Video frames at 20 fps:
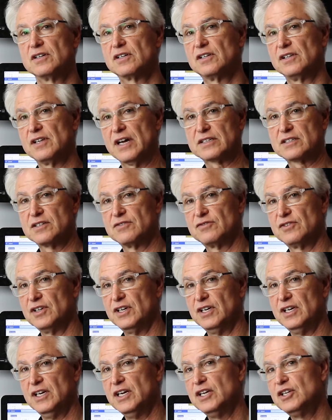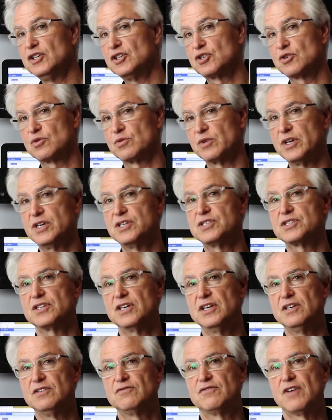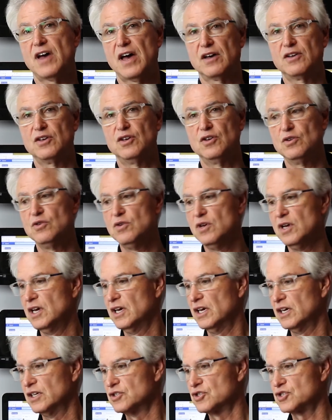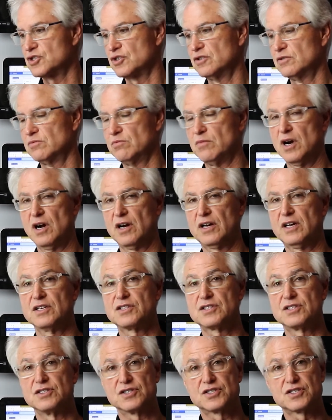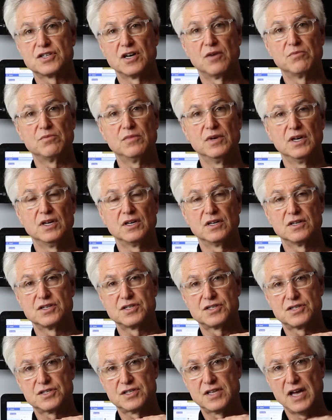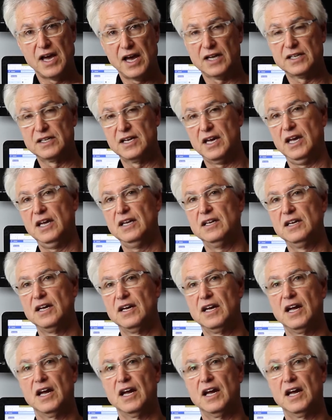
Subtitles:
collectively increase in value in certain markets, and some stagnate,